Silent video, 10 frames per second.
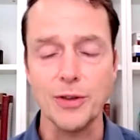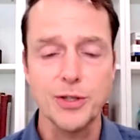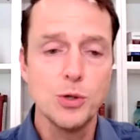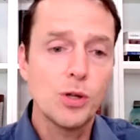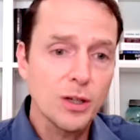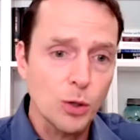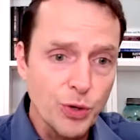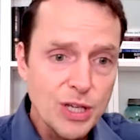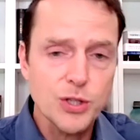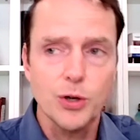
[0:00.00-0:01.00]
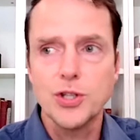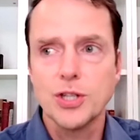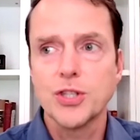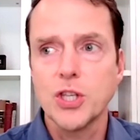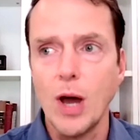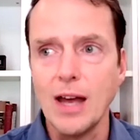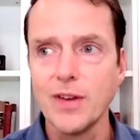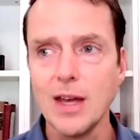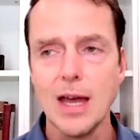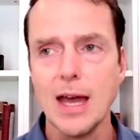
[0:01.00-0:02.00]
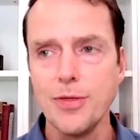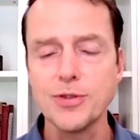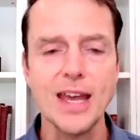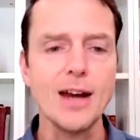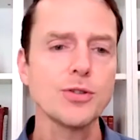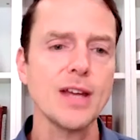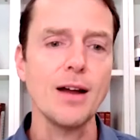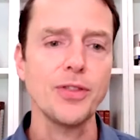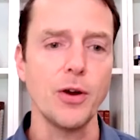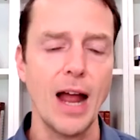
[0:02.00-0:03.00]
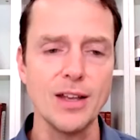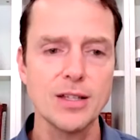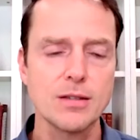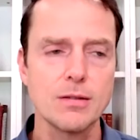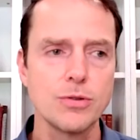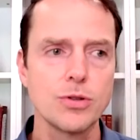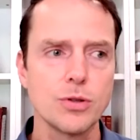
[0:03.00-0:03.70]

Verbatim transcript: I also do clinical research. And so I, there's answers out there and I just,